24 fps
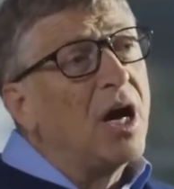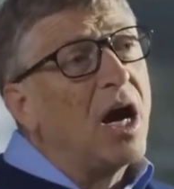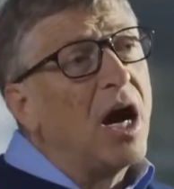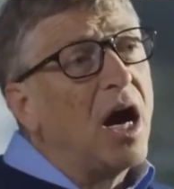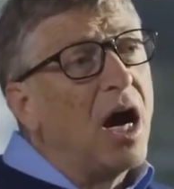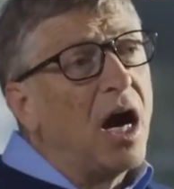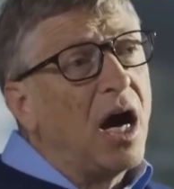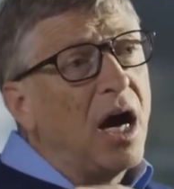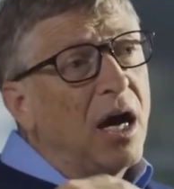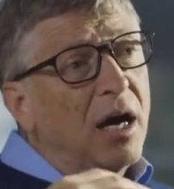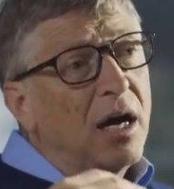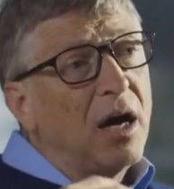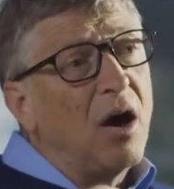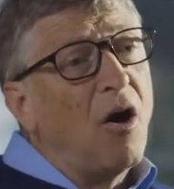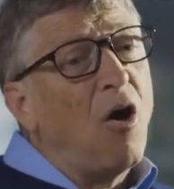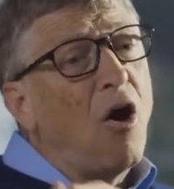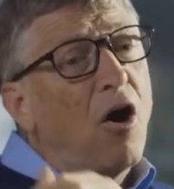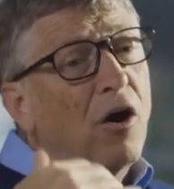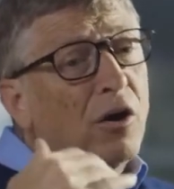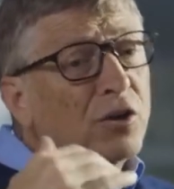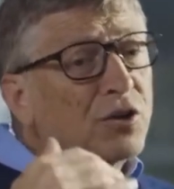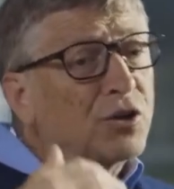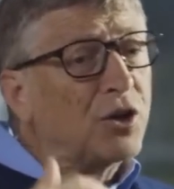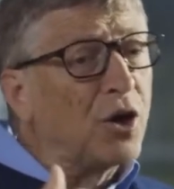
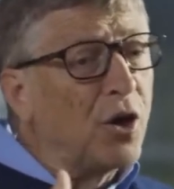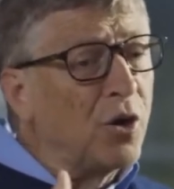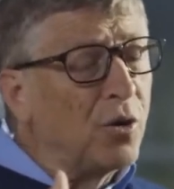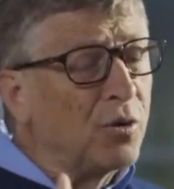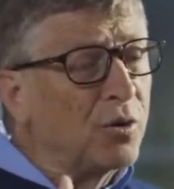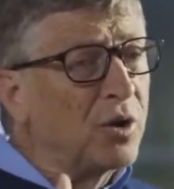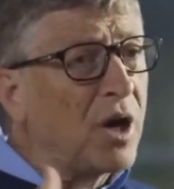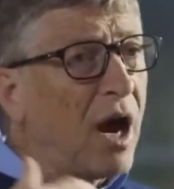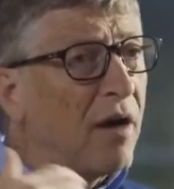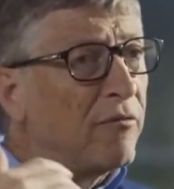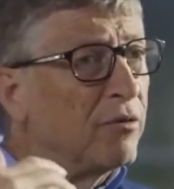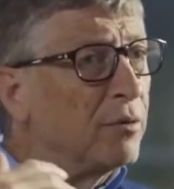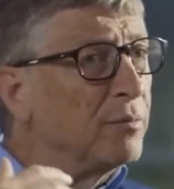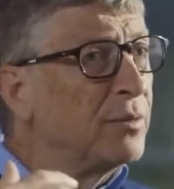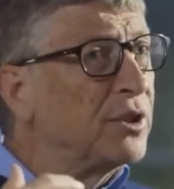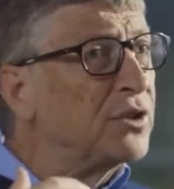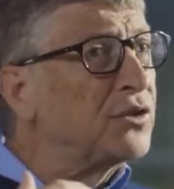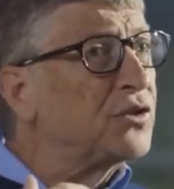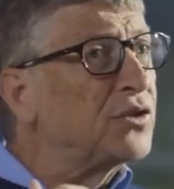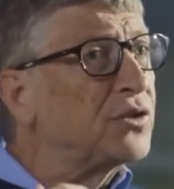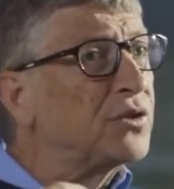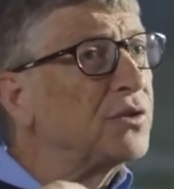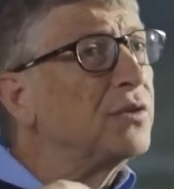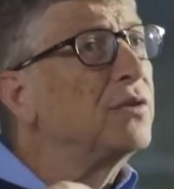Also,
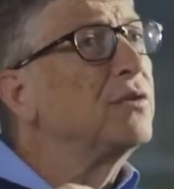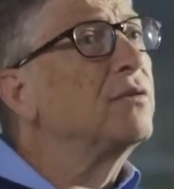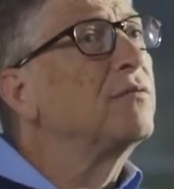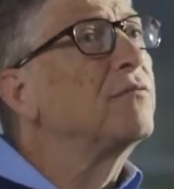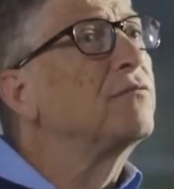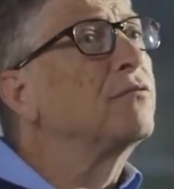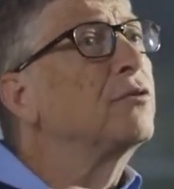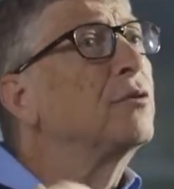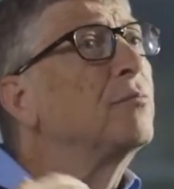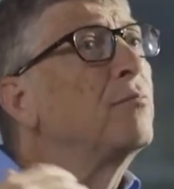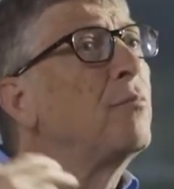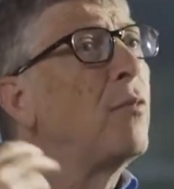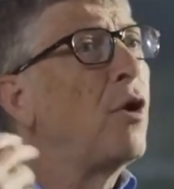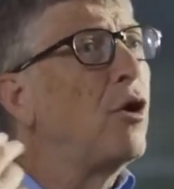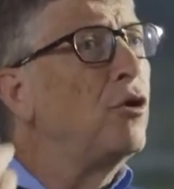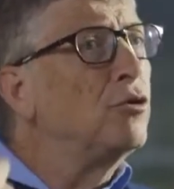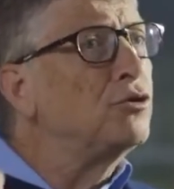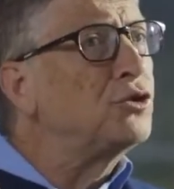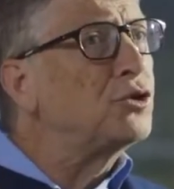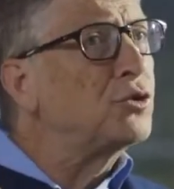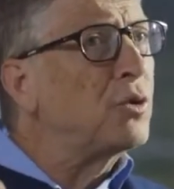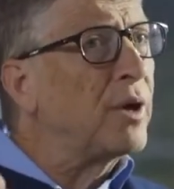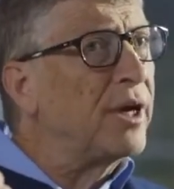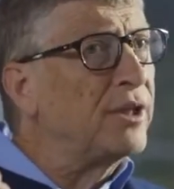governments, for
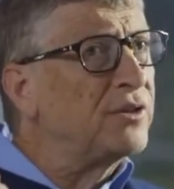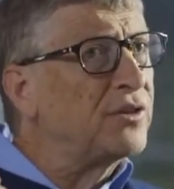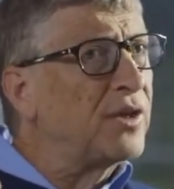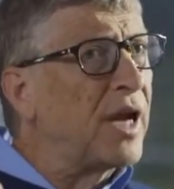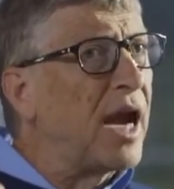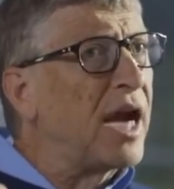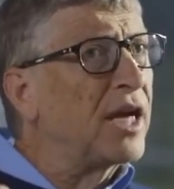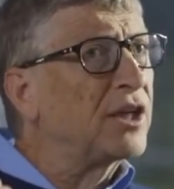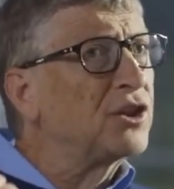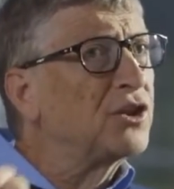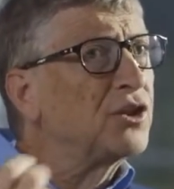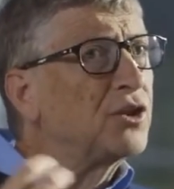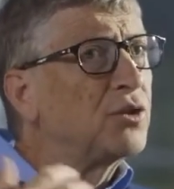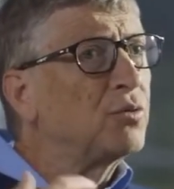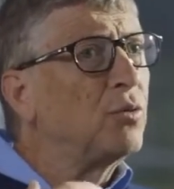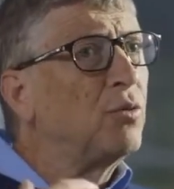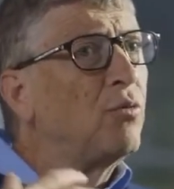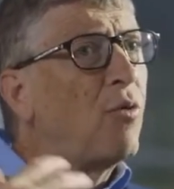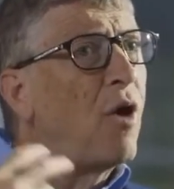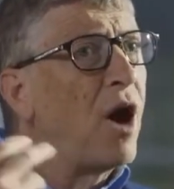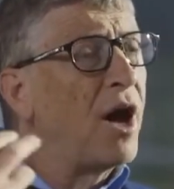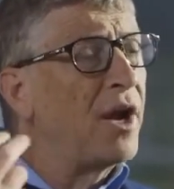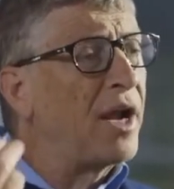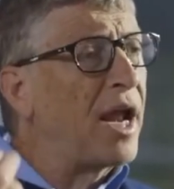most transactions,
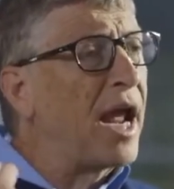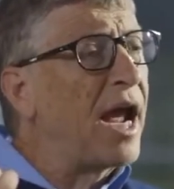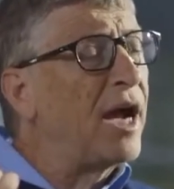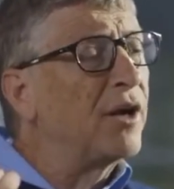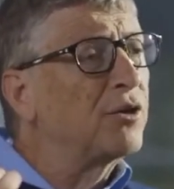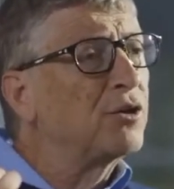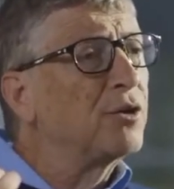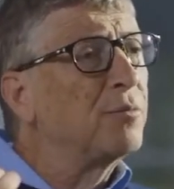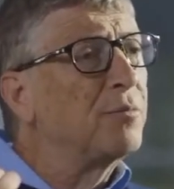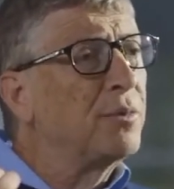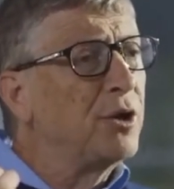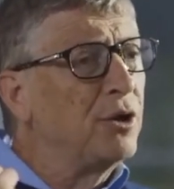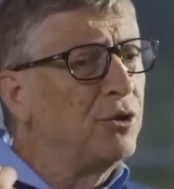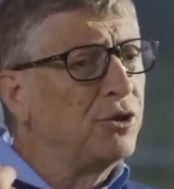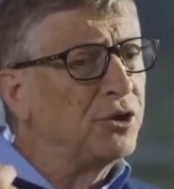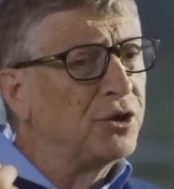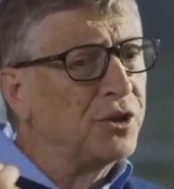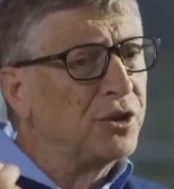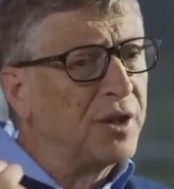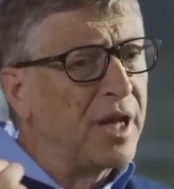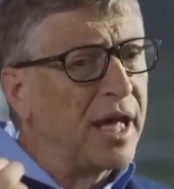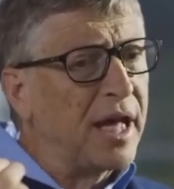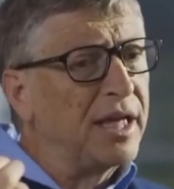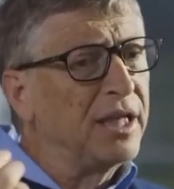will want
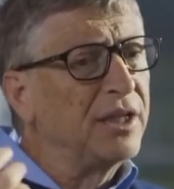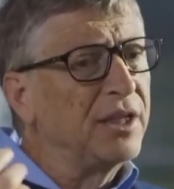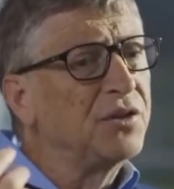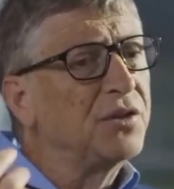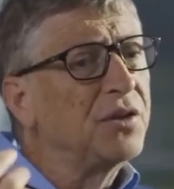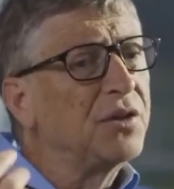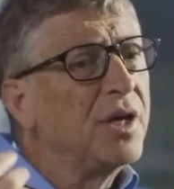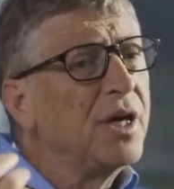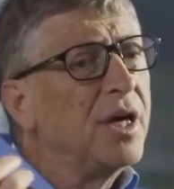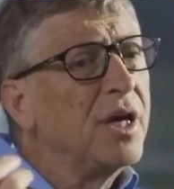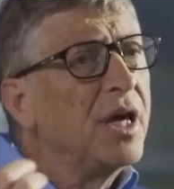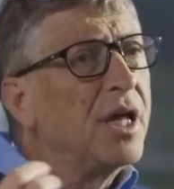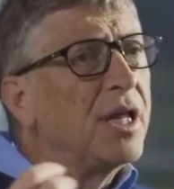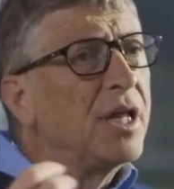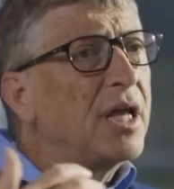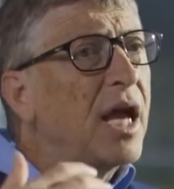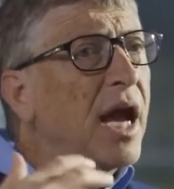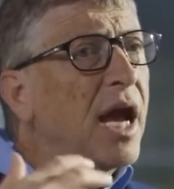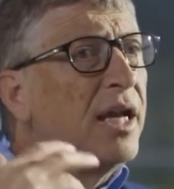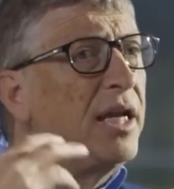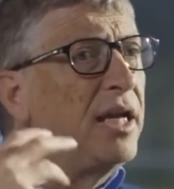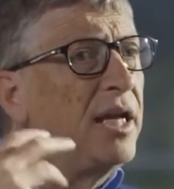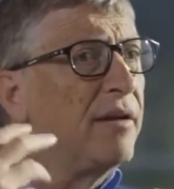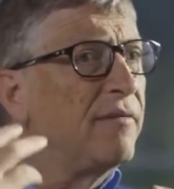attribution. That is, the
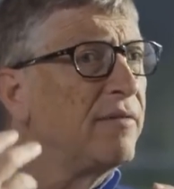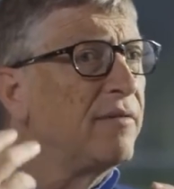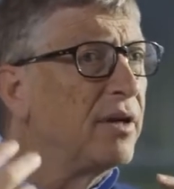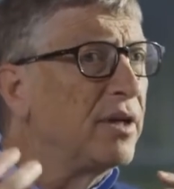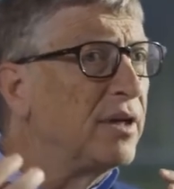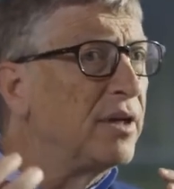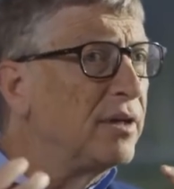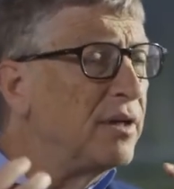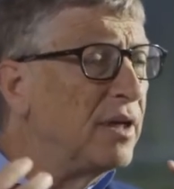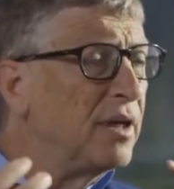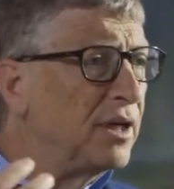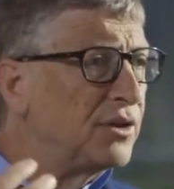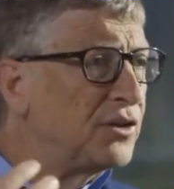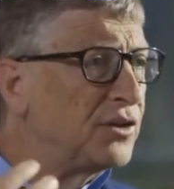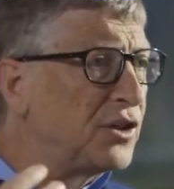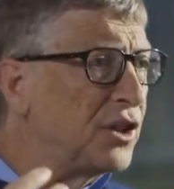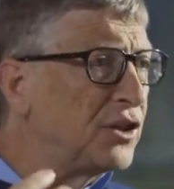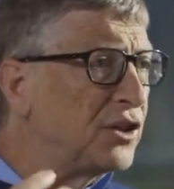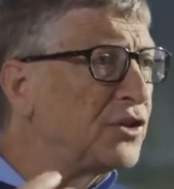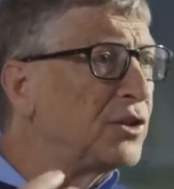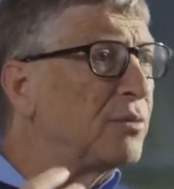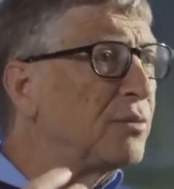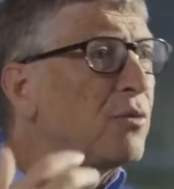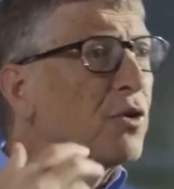idea of a
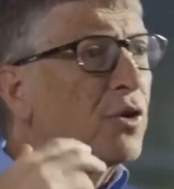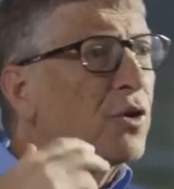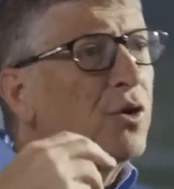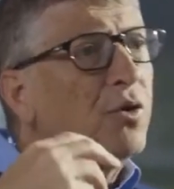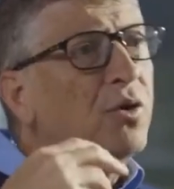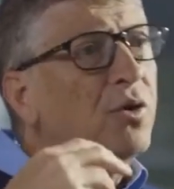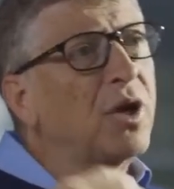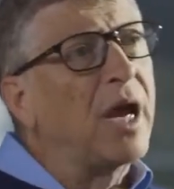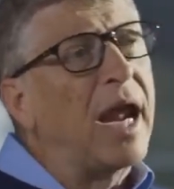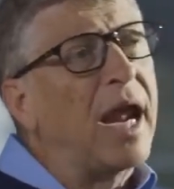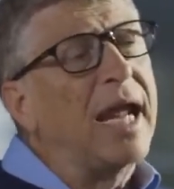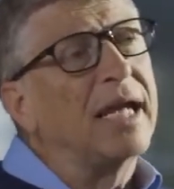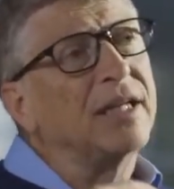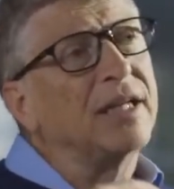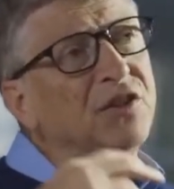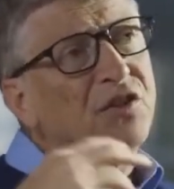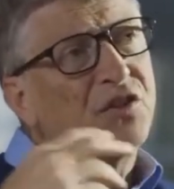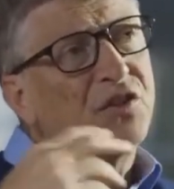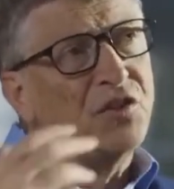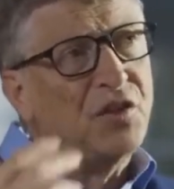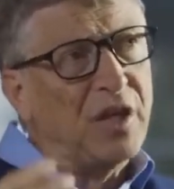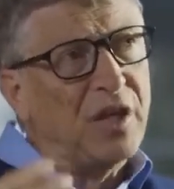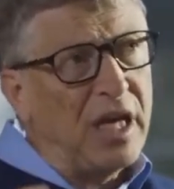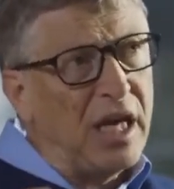system where you can't
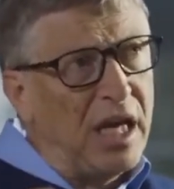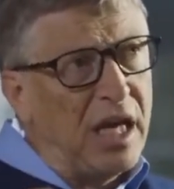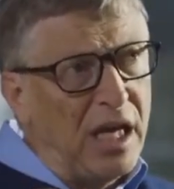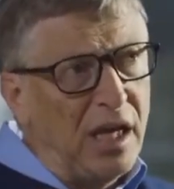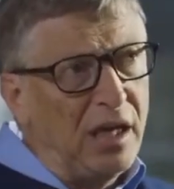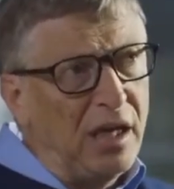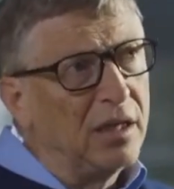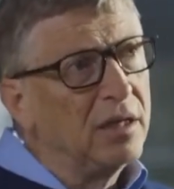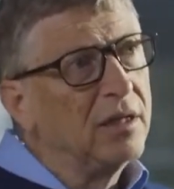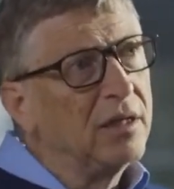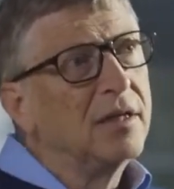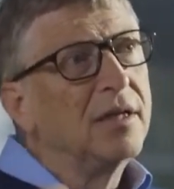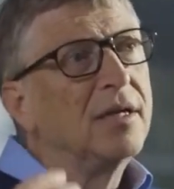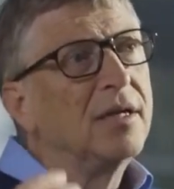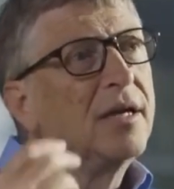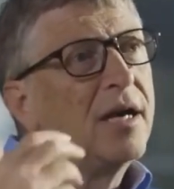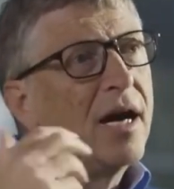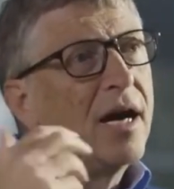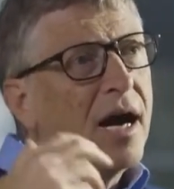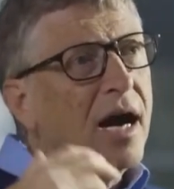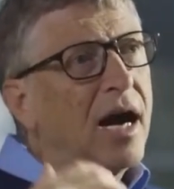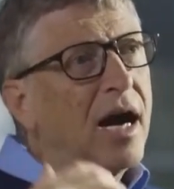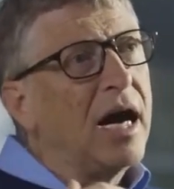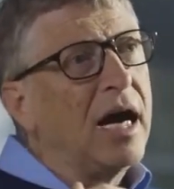see,
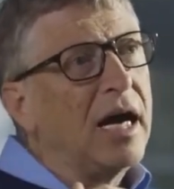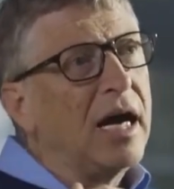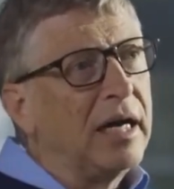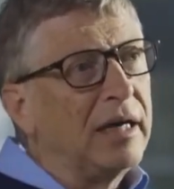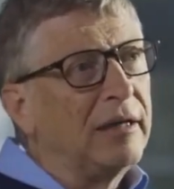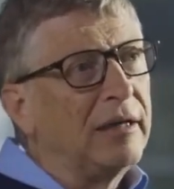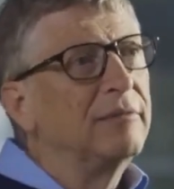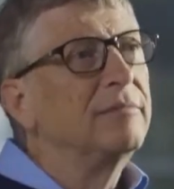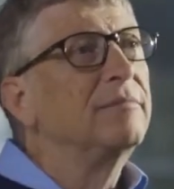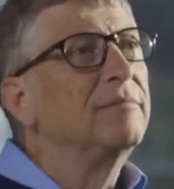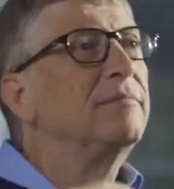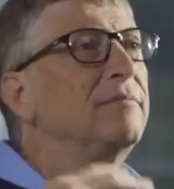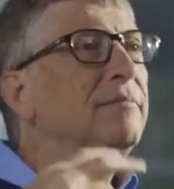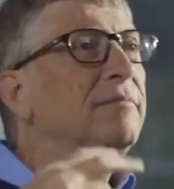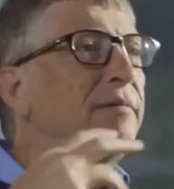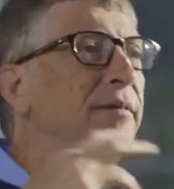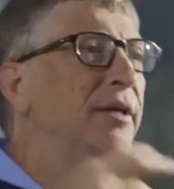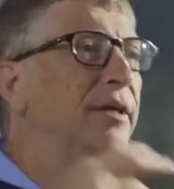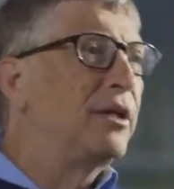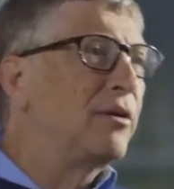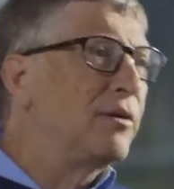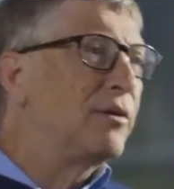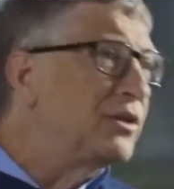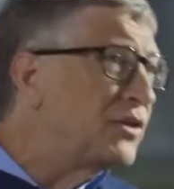
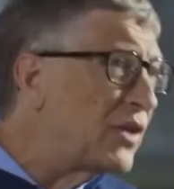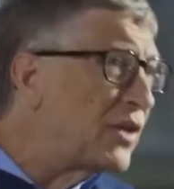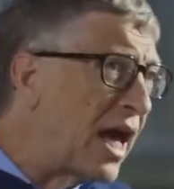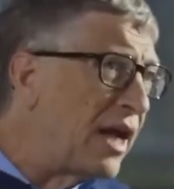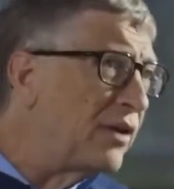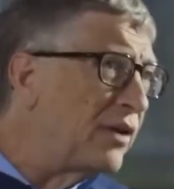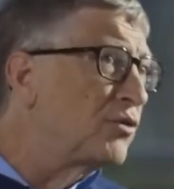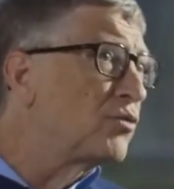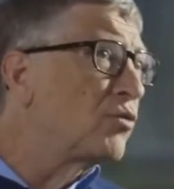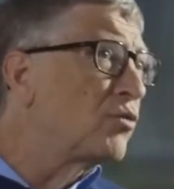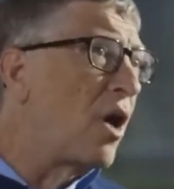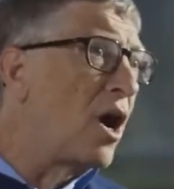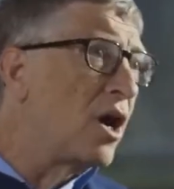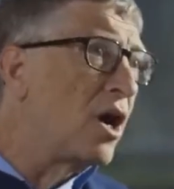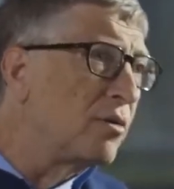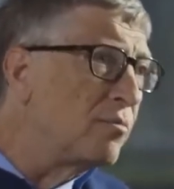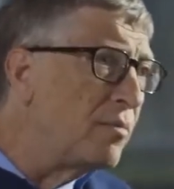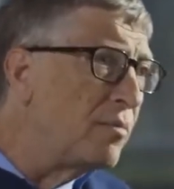is that drug